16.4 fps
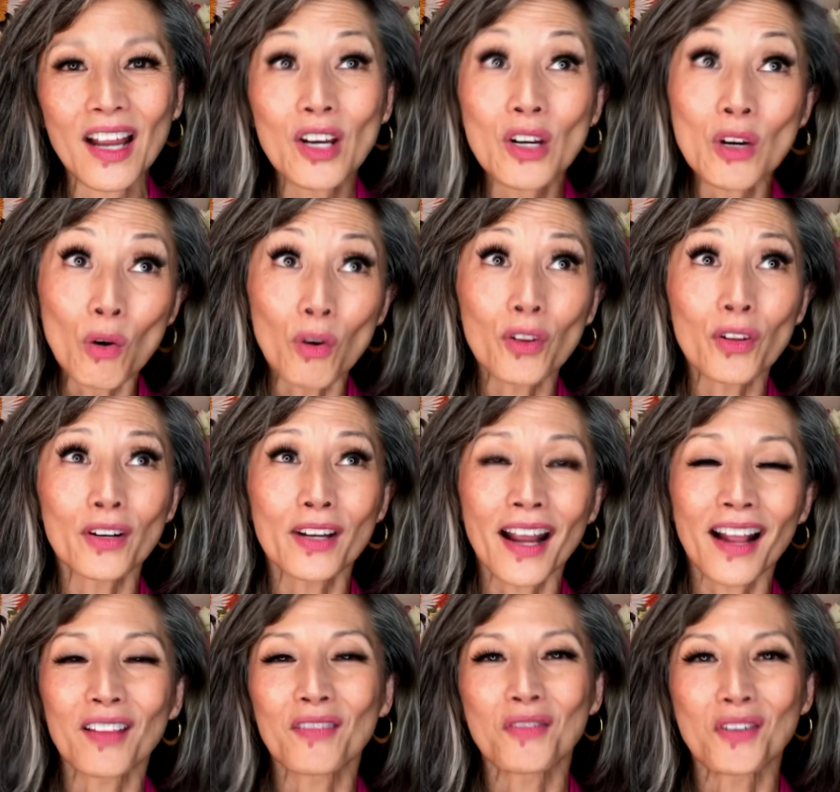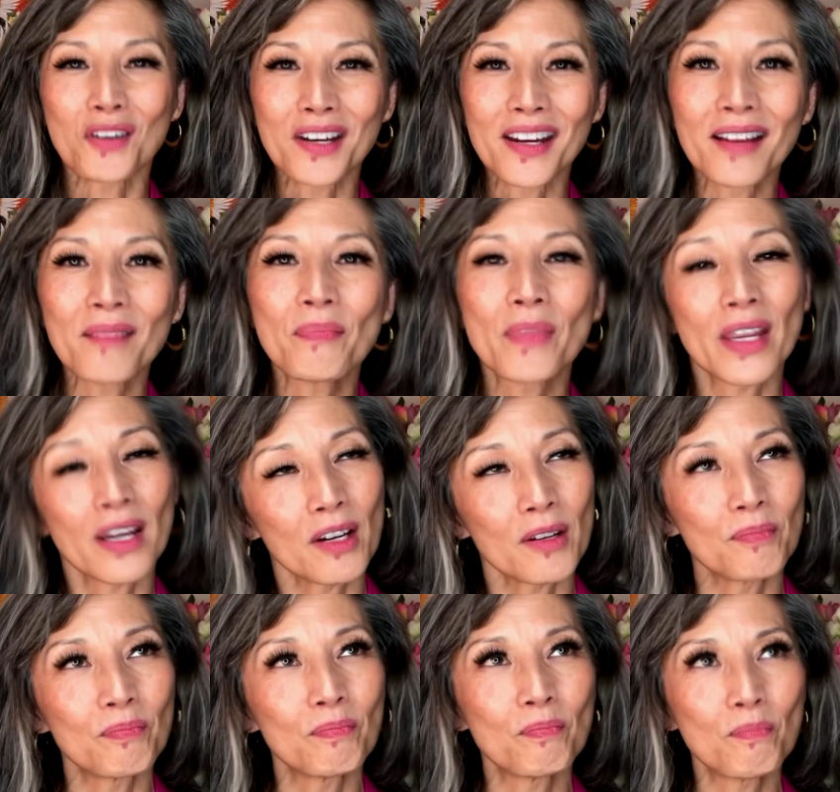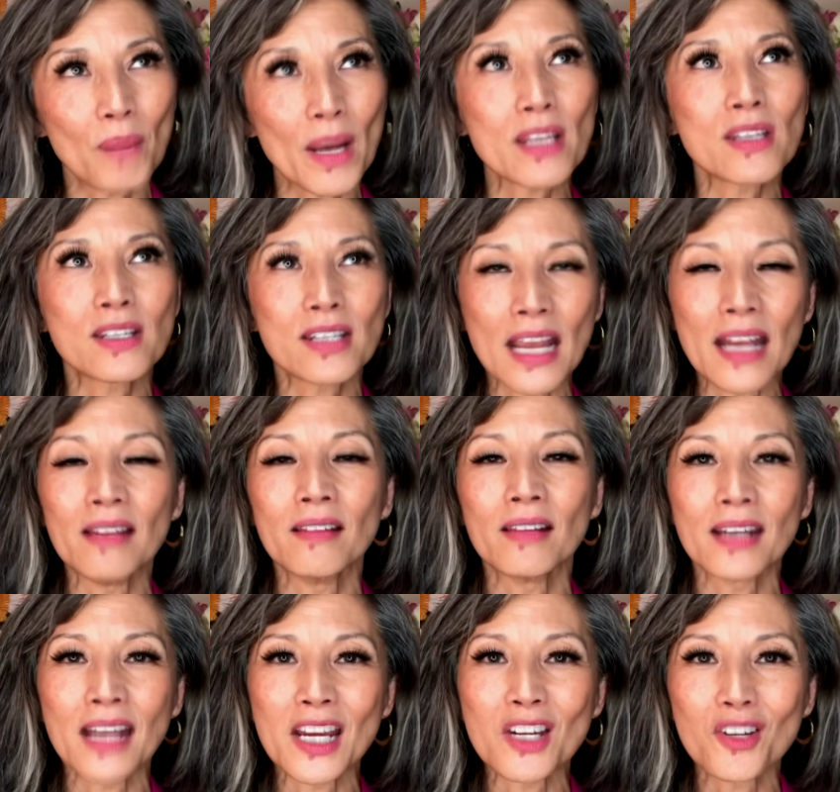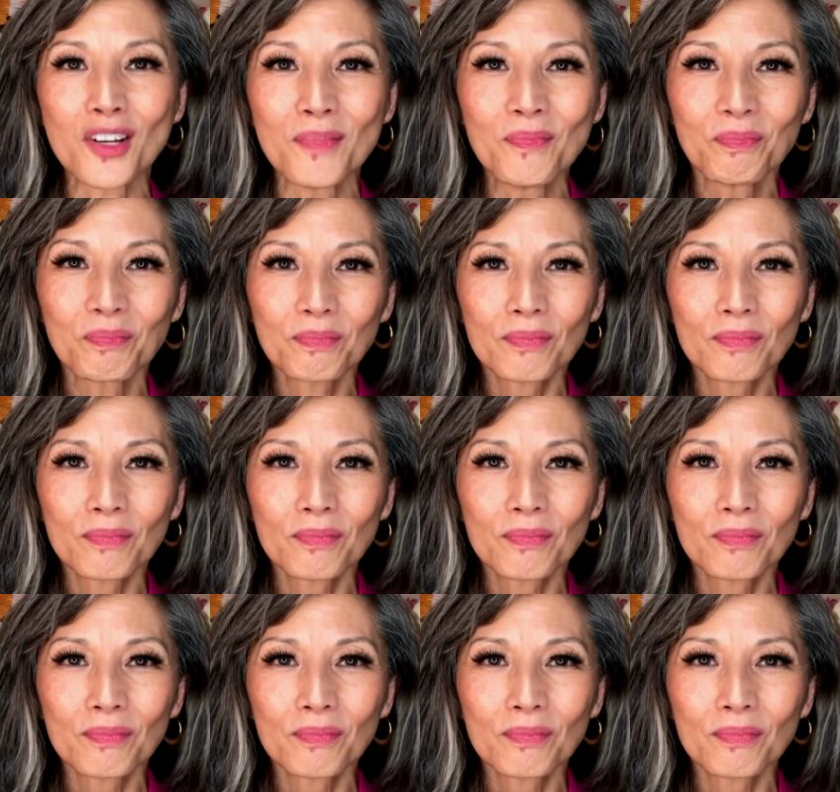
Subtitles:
Northern California, the best state in the nation,